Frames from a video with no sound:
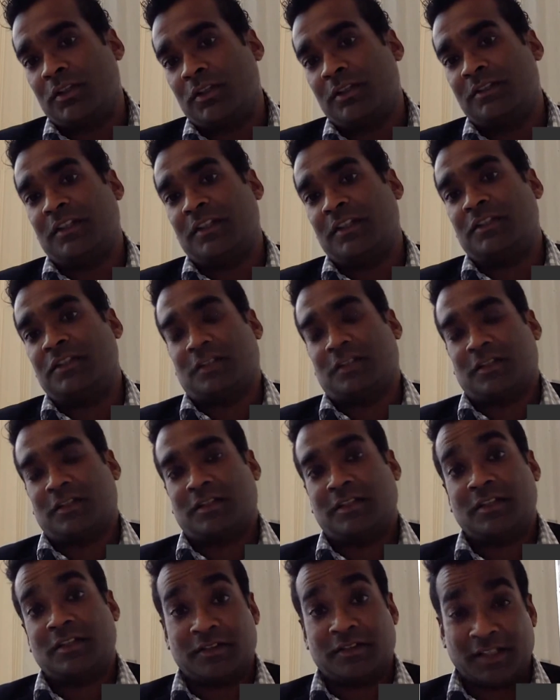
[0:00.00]
Digital
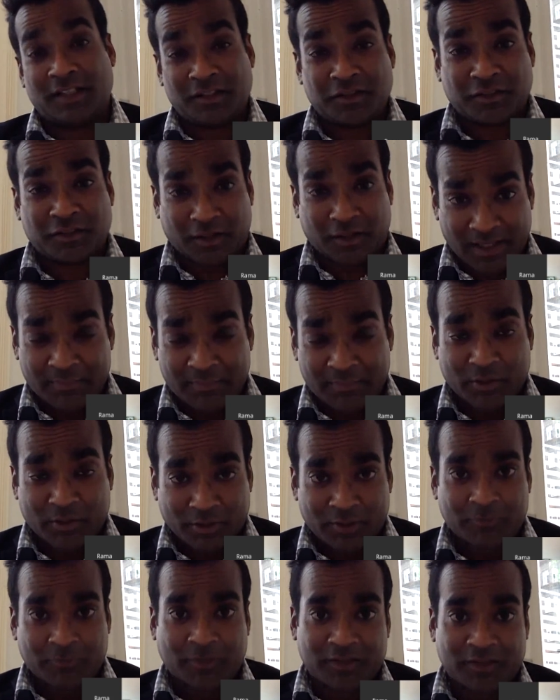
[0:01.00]

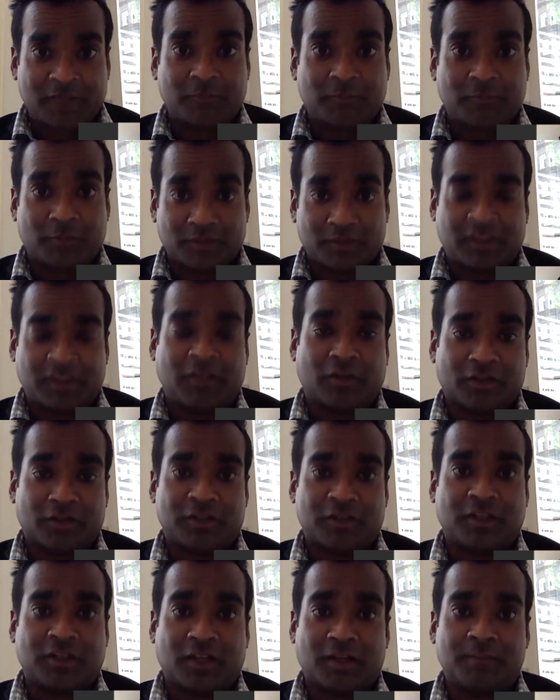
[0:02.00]
immigrant was the other
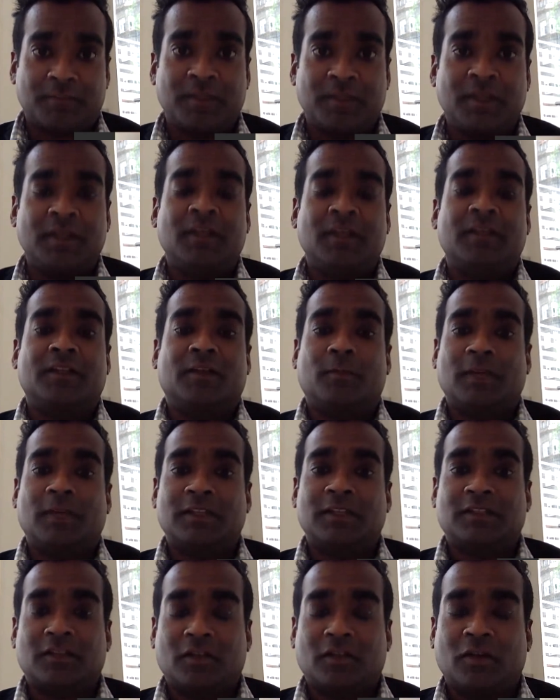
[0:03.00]
term that
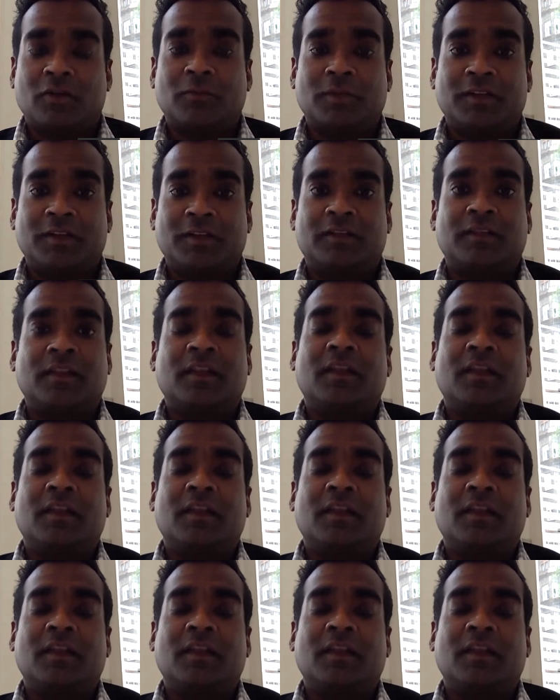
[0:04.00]
went along with